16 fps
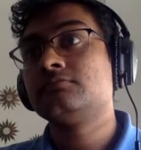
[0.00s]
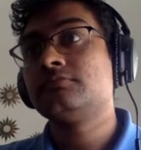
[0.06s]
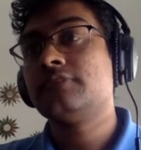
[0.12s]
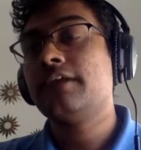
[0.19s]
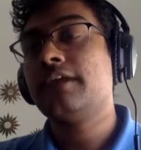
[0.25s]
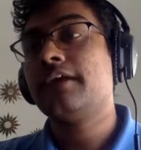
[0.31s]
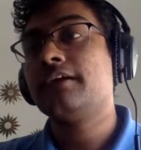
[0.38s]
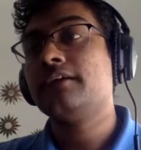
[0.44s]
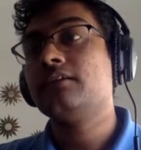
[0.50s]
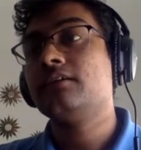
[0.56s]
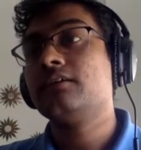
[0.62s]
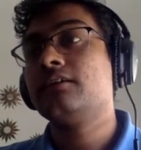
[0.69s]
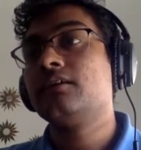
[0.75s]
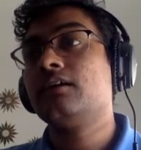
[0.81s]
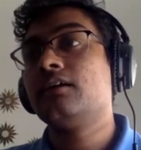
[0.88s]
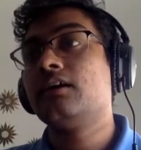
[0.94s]
and
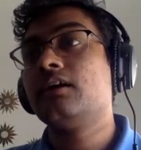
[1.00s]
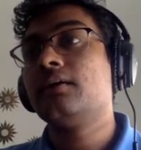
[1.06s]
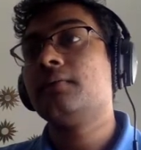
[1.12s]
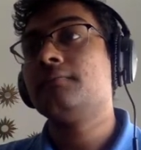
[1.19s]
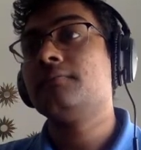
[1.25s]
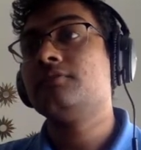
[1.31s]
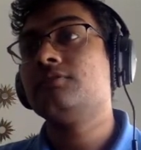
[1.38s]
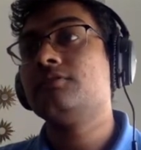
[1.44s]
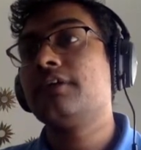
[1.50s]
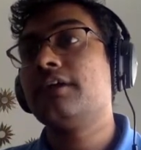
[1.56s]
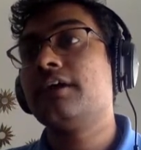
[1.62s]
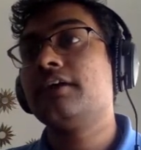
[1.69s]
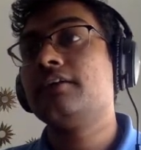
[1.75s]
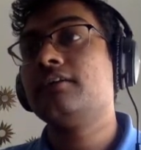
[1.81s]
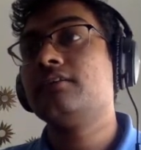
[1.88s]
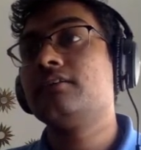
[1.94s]
you
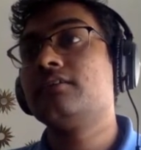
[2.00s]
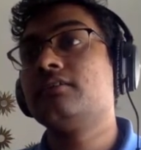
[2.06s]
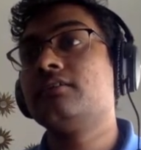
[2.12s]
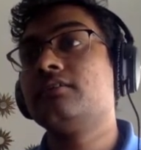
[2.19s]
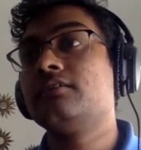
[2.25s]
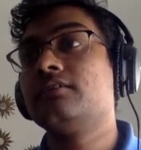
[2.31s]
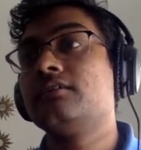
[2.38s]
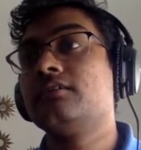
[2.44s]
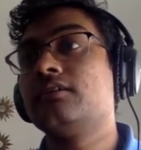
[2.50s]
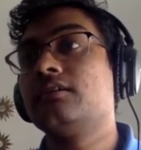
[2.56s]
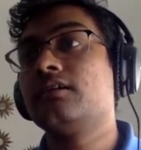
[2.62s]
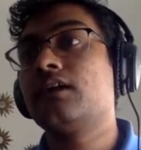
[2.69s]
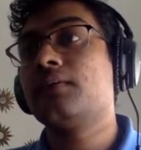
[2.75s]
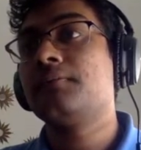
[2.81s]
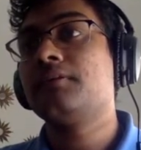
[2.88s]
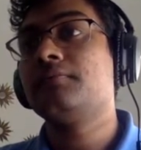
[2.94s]
can
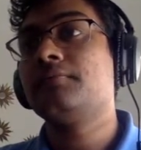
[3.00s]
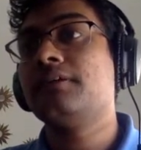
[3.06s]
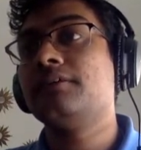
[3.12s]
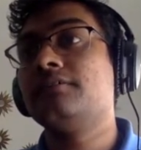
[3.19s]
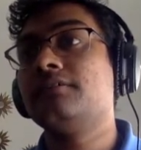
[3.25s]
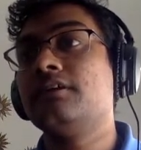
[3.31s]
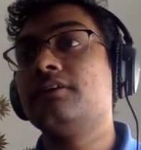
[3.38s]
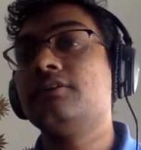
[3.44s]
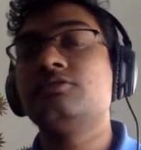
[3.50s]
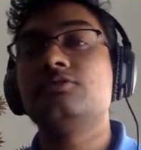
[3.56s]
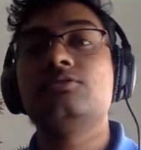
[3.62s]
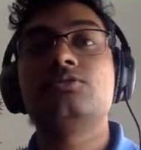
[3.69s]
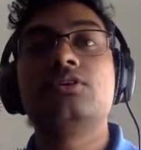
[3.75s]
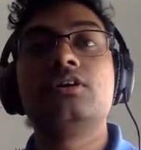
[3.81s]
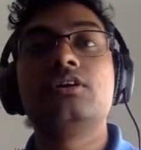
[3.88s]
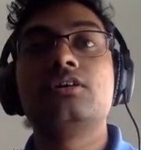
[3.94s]
copy and paste it
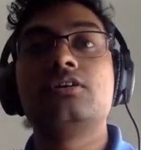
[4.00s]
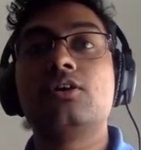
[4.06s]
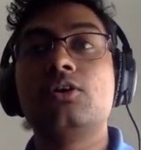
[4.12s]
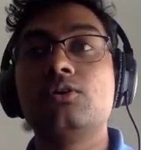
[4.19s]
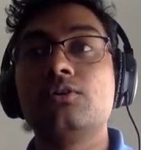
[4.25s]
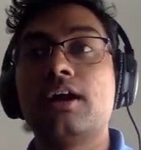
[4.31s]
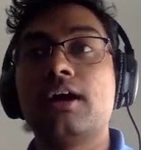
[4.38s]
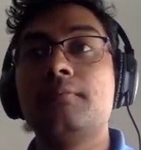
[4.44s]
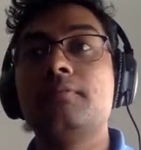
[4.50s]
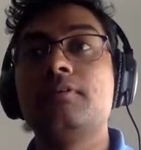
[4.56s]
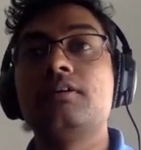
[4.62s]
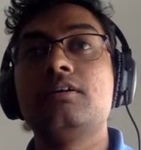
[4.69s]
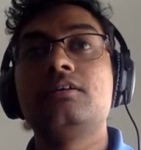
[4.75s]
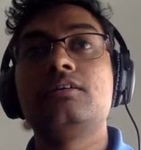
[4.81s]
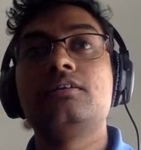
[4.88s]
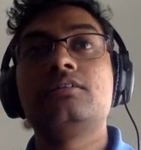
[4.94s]
into Colab
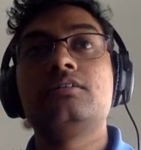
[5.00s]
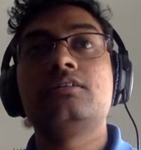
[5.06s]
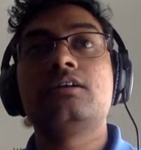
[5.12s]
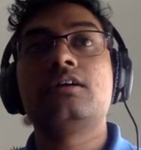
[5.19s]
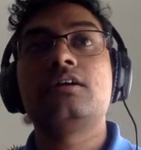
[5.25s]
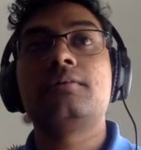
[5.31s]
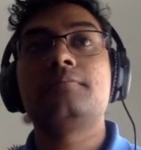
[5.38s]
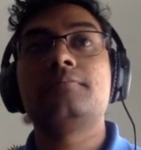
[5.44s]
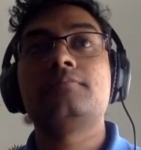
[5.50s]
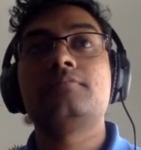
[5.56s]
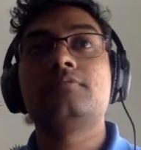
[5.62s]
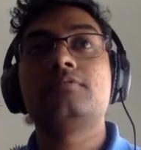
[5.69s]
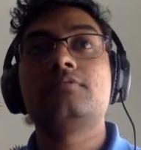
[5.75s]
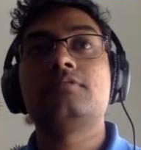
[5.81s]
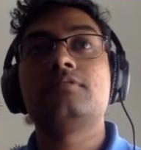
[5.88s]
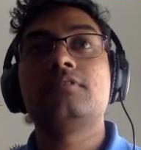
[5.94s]
and
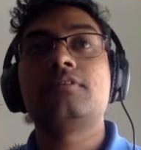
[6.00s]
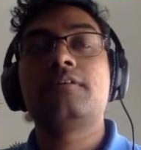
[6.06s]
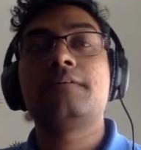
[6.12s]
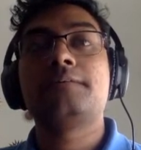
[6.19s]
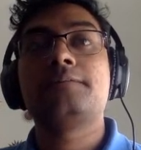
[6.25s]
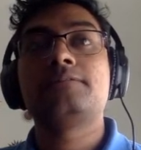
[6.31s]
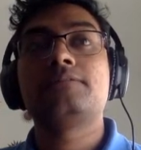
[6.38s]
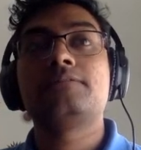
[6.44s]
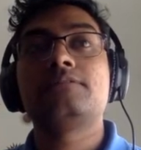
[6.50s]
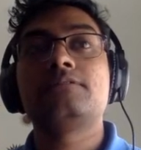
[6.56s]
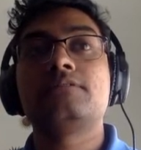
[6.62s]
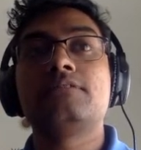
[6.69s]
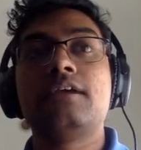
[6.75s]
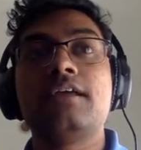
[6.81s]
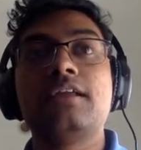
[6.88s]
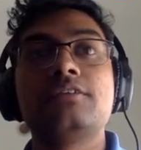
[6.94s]

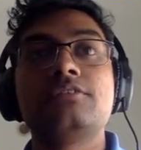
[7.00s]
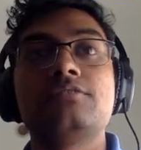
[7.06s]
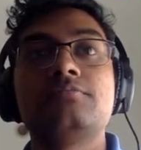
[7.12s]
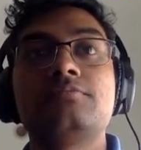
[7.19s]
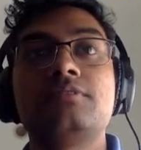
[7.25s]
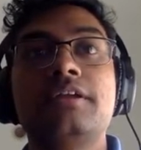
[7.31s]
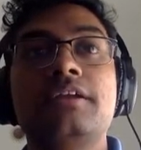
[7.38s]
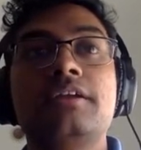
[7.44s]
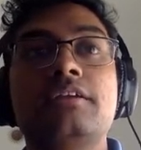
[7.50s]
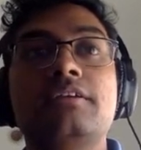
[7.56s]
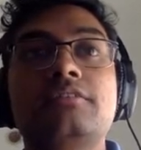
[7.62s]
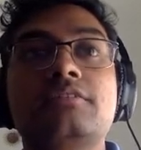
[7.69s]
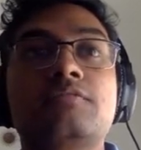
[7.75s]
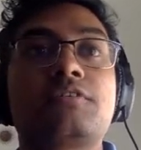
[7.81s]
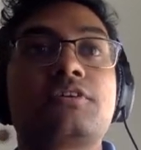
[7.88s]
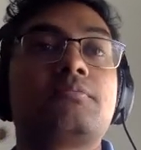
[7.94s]
it's pretty
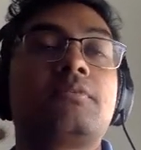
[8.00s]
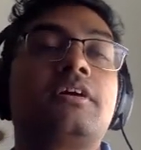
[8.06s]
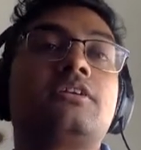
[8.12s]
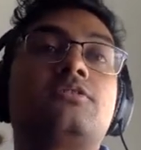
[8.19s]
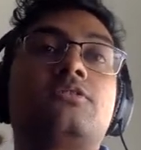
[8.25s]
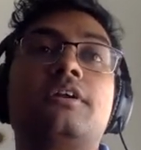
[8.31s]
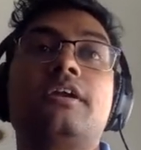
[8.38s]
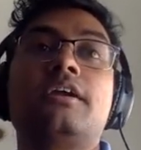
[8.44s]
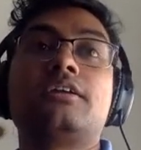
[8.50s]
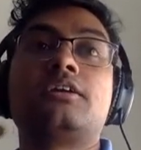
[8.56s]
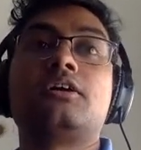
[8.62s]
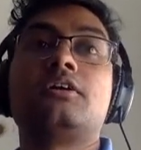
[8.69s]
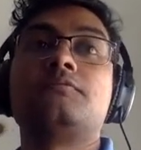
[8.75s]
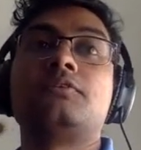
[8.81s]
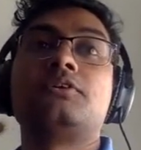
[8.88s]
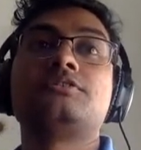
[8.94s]
self-explanatory. It
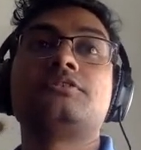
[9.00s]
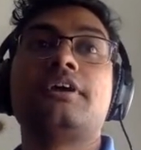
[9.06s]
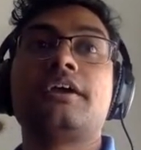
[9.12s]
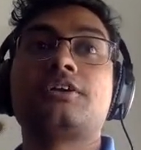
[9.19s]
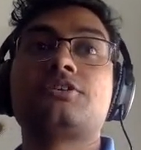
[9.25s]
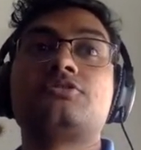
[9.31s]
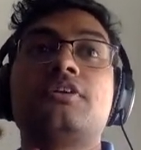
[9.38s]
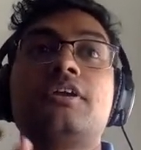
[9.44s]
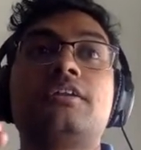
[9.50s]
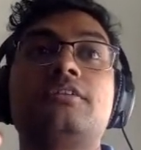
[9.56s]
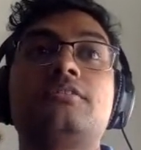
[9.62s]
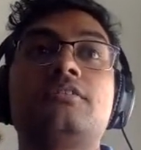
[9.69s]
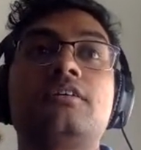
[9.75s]
converts xtrain,